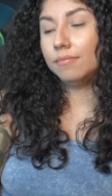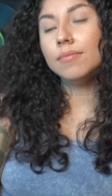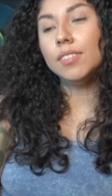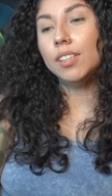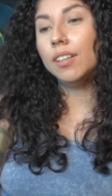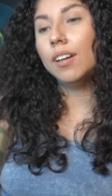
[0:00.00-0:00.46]

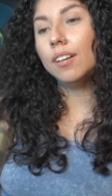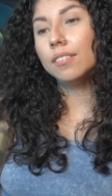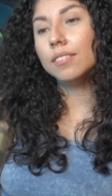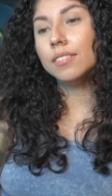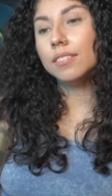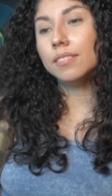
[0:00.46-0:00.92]
you
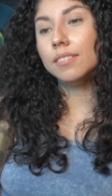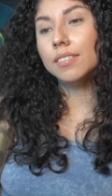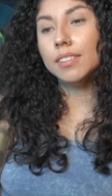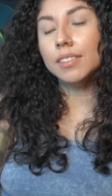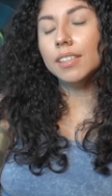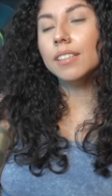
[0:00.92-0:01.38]
know,
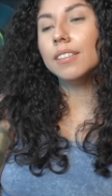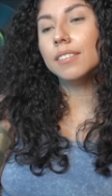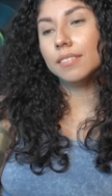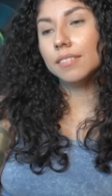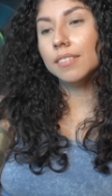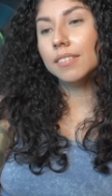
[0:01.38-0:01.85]
the
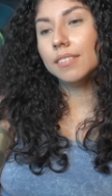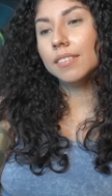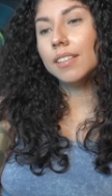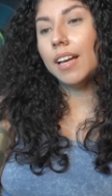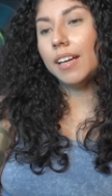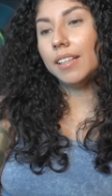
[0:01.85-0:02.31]

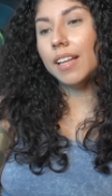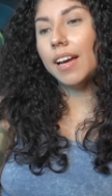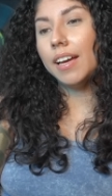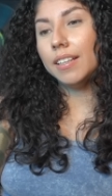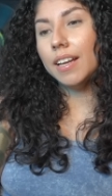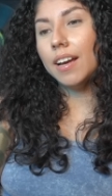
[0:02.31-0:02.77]
thing
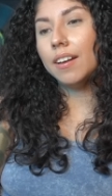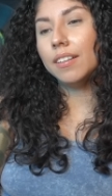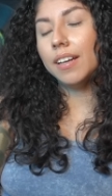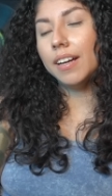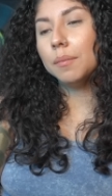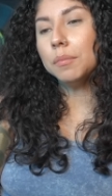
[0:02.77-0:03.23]
thing down
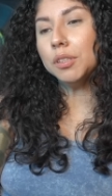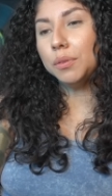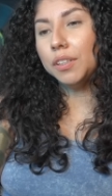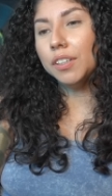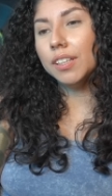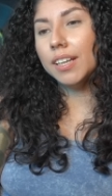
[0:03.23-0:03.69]
there in
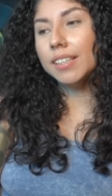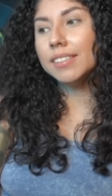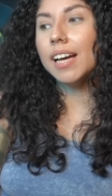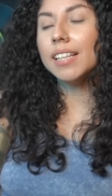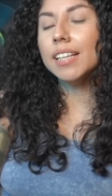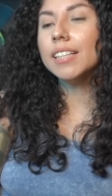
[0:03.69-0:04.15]
between her legs.
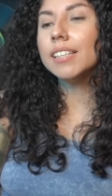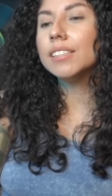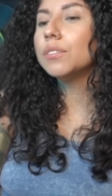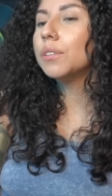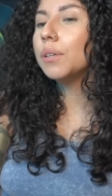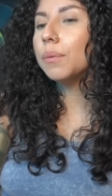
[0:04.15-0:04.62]
I thought
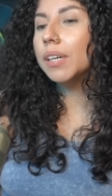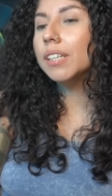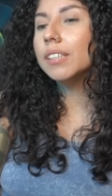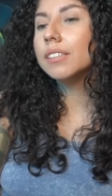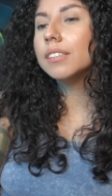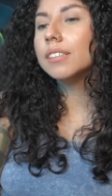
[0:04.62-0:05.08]
that's who it
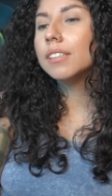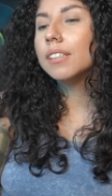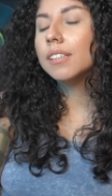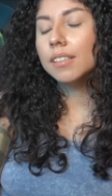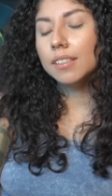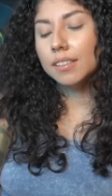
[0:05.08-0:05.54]
was.
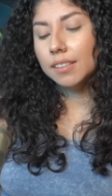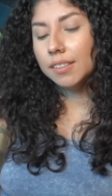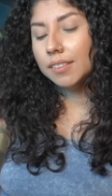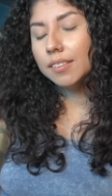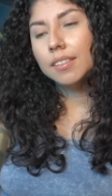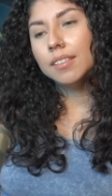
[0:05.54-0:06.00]

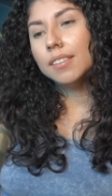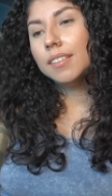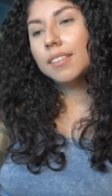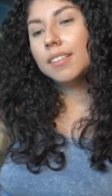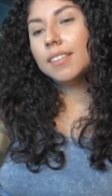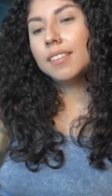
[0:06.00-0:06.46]

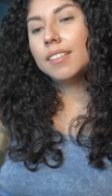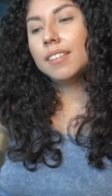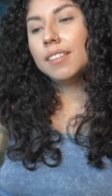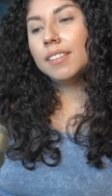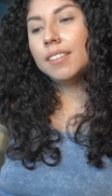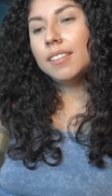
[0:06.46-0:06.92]
The truth.
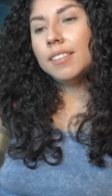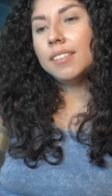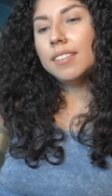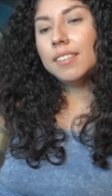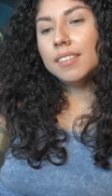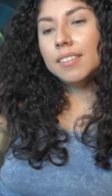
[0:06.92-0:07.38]

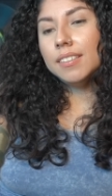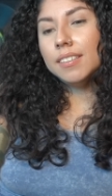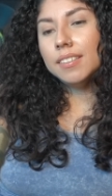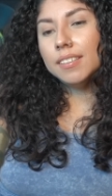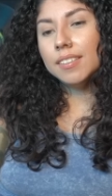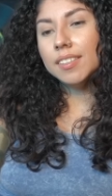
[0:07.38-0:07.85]
Ah,
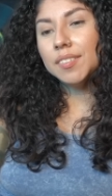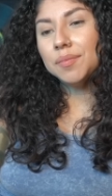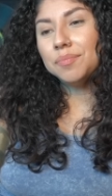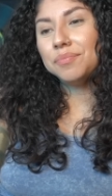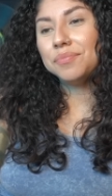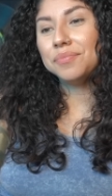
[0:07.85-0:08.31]

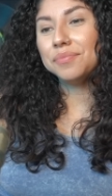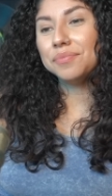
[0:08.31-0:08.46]
shit.